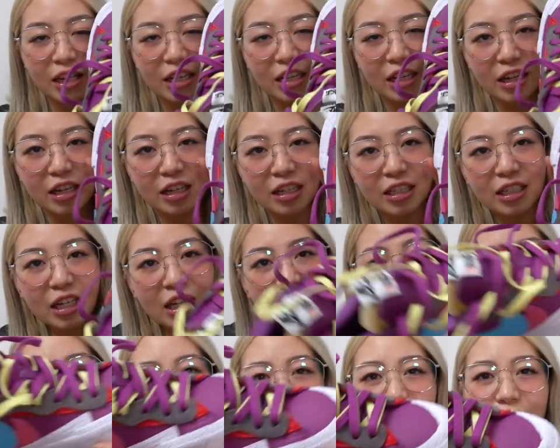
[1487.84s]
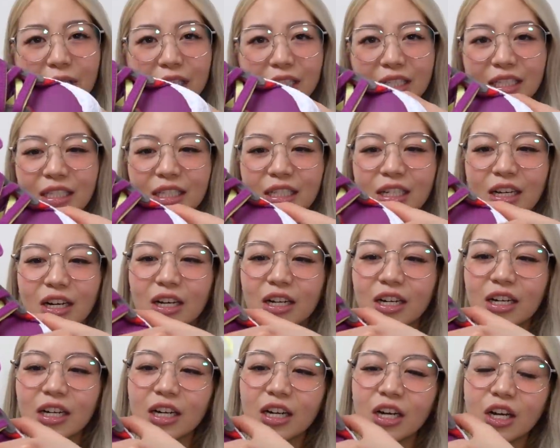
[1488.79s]
it is a little bit
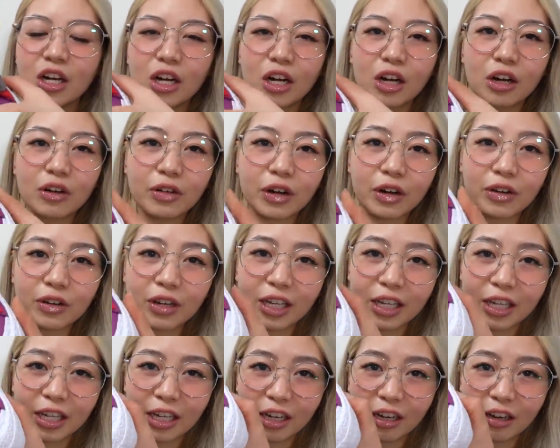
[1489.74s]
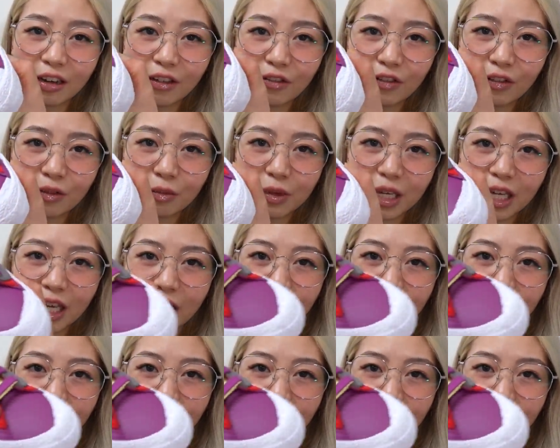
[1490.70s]
snug around here for me.